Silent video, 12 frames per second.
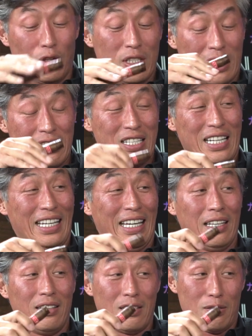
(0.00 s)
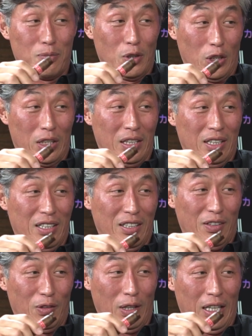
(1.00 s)
that's not in this book,
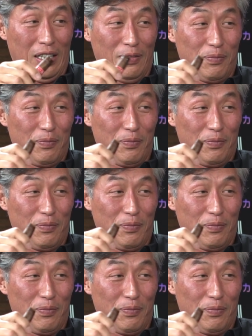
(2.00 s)
right?